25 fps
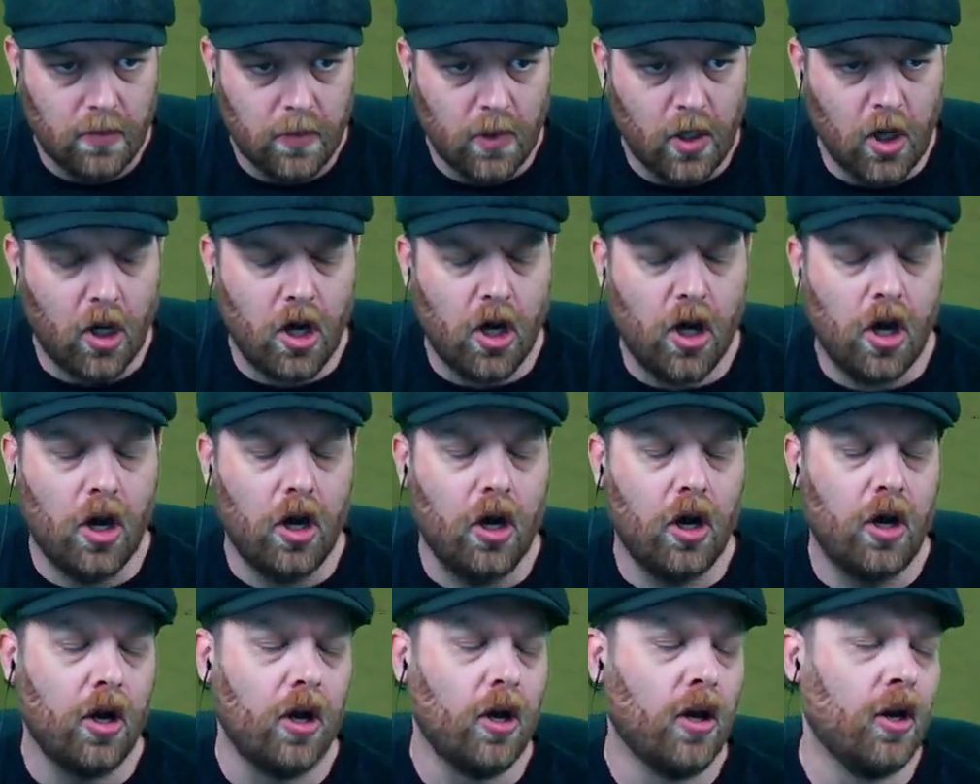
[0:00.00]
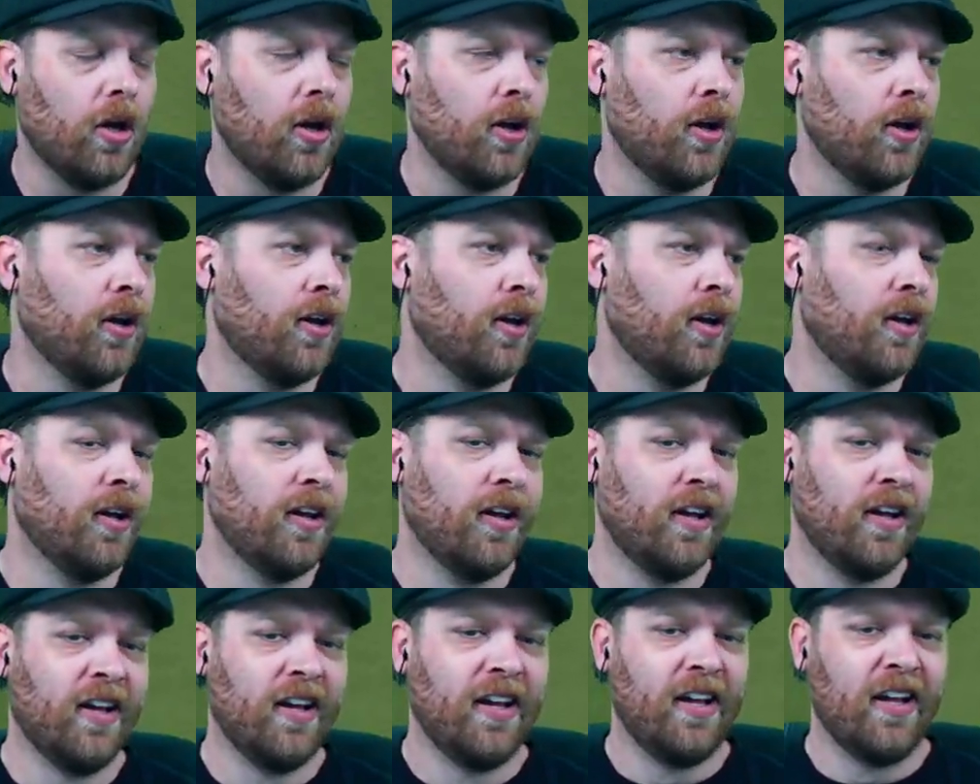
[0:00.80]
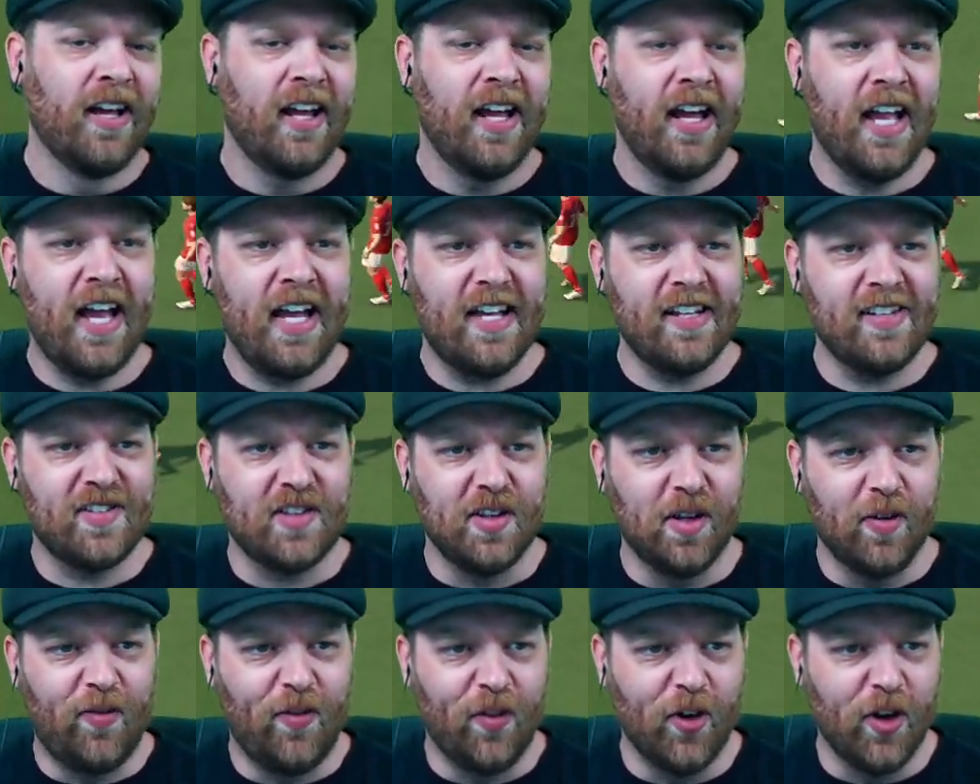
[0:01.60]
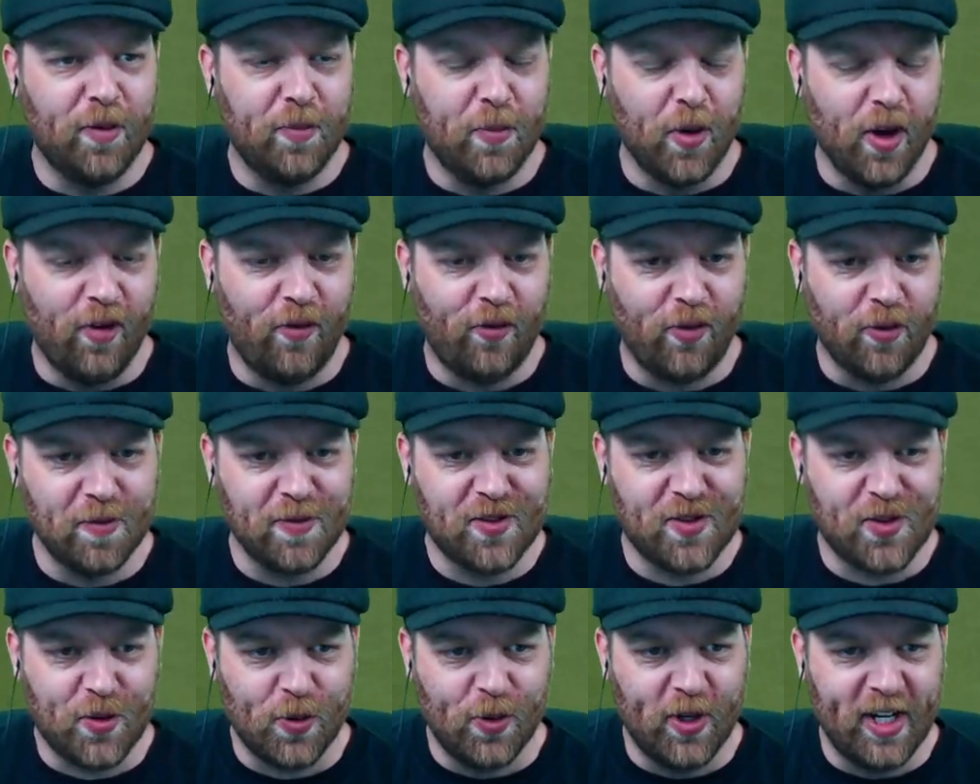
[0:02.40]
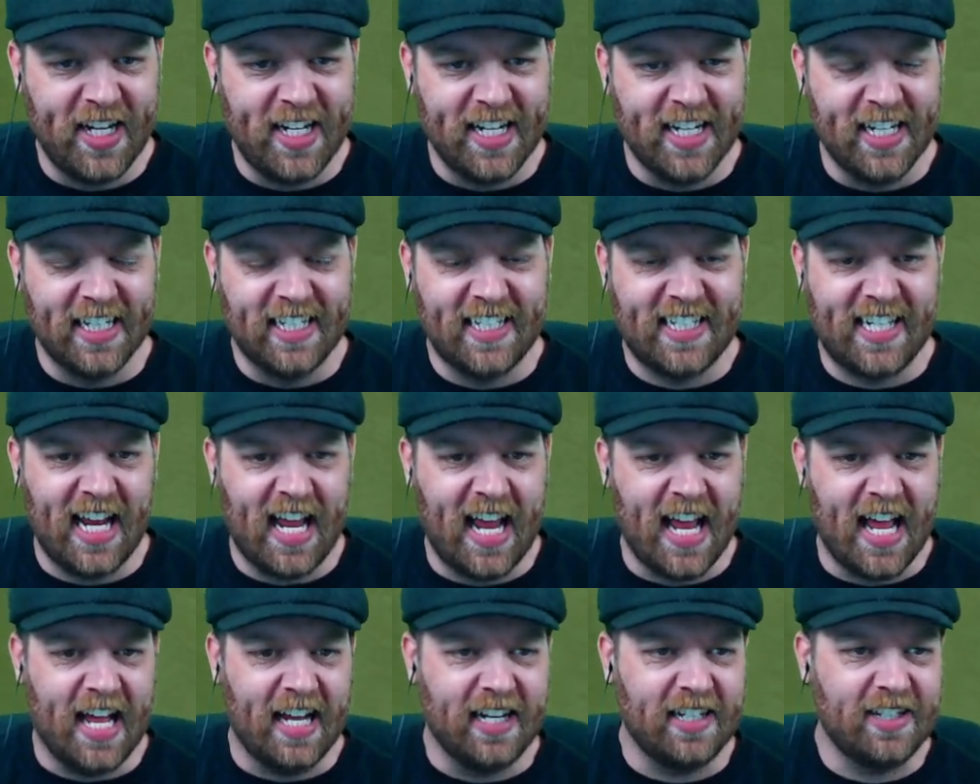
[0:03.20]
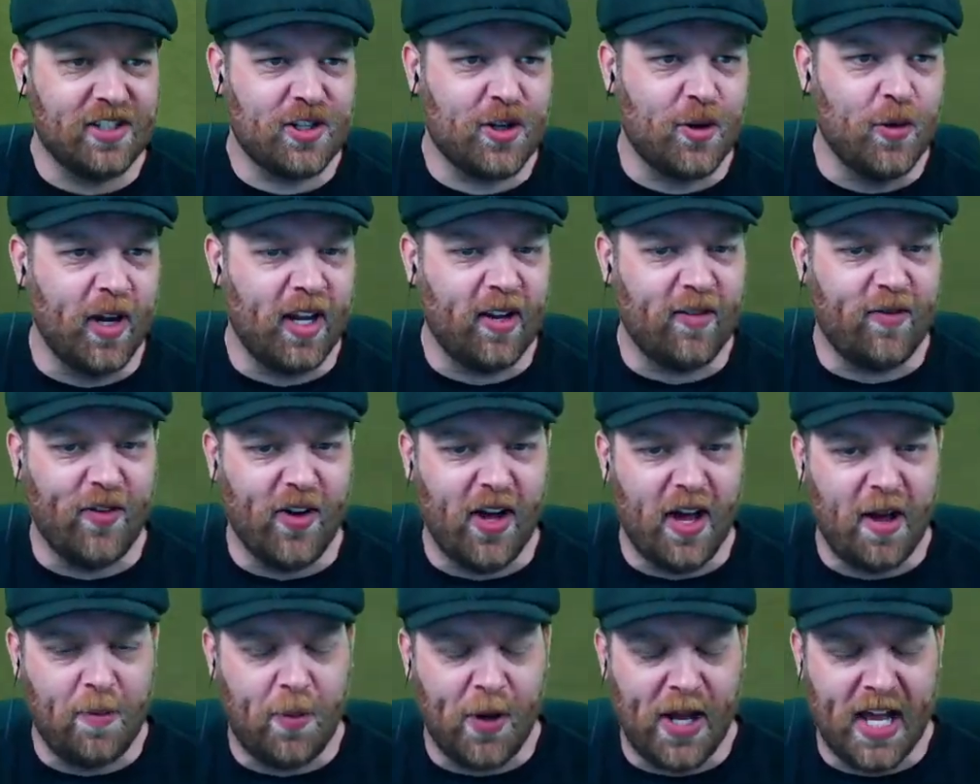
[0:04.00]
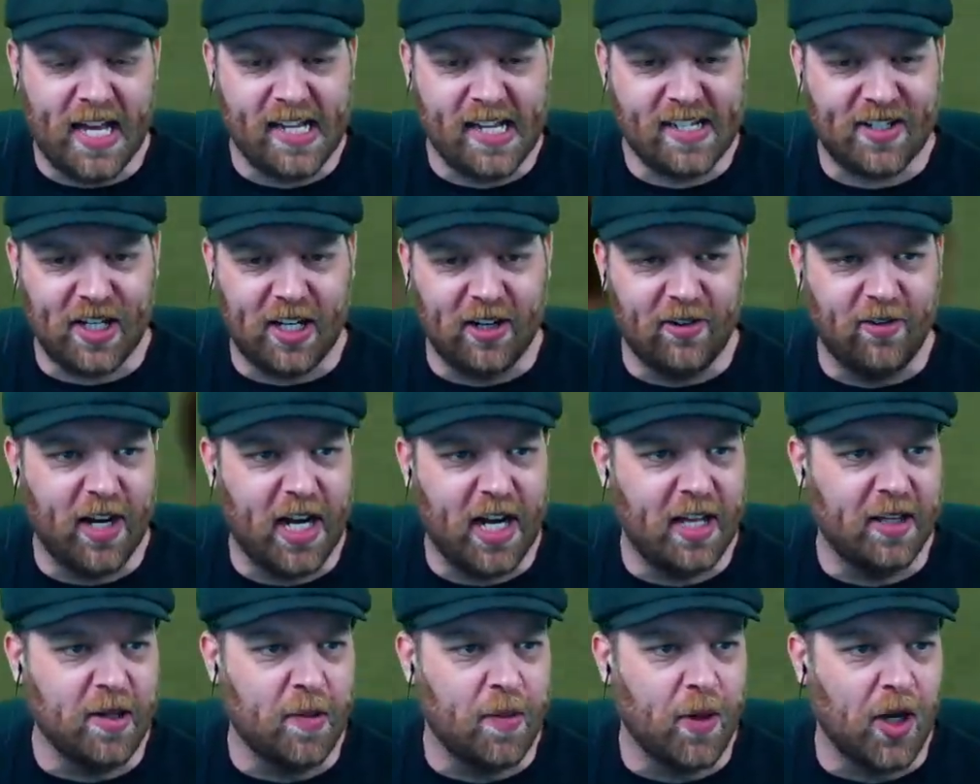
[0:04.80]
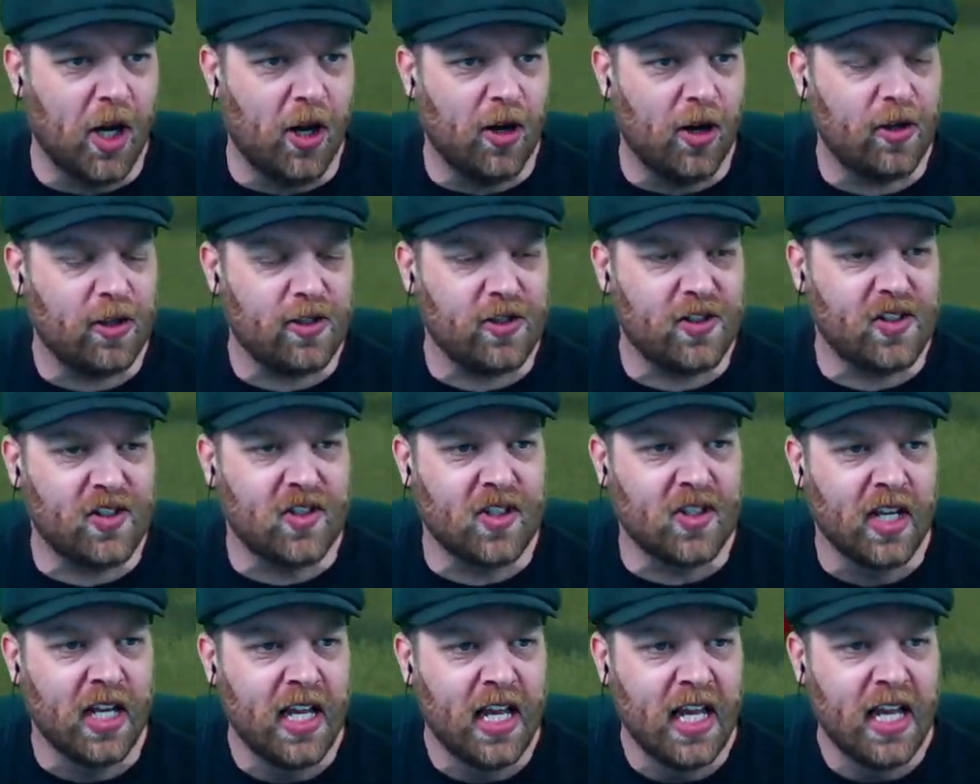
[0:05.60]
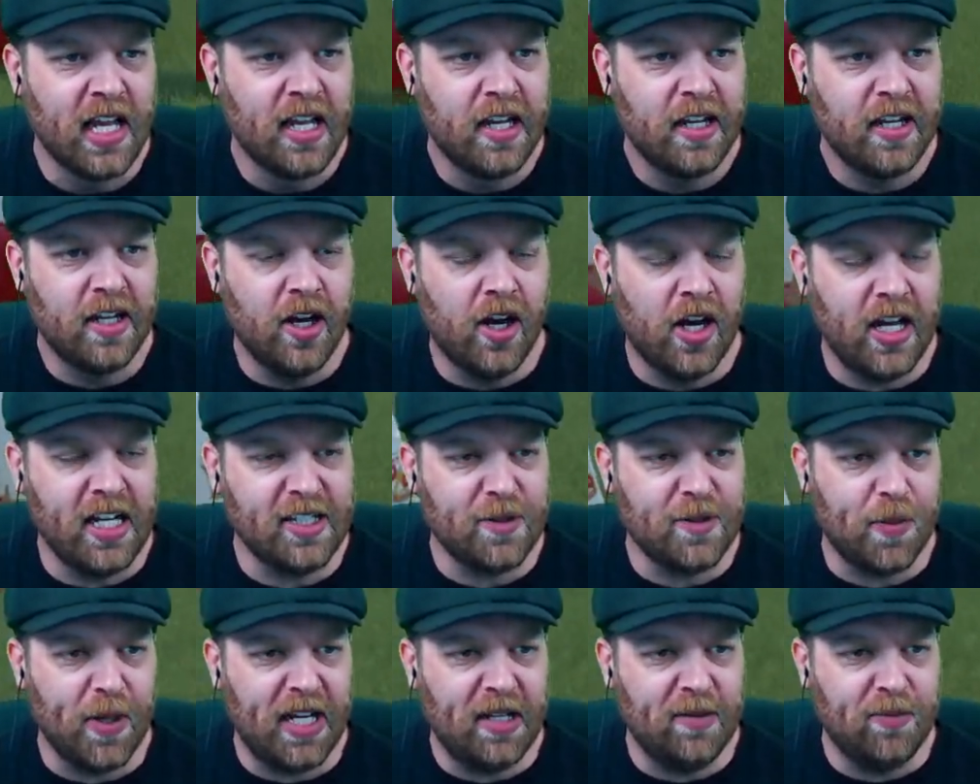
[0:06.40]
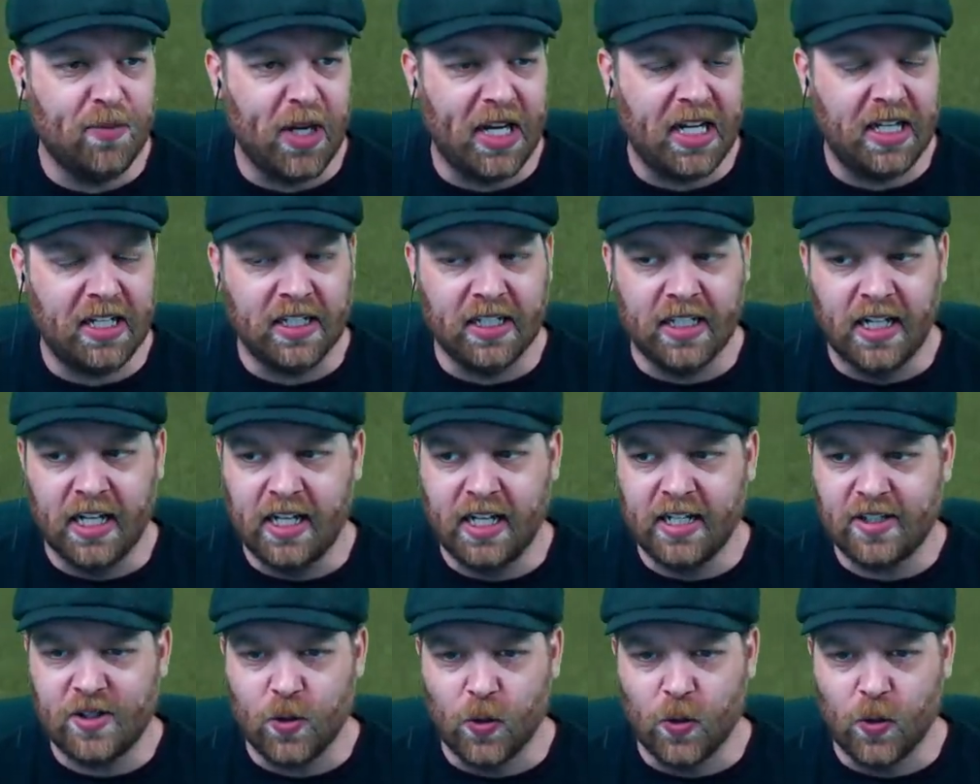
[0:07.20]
Oh. How's the football from Swindon Town? Just quick fire passing around the box. Knight's been beaten and it's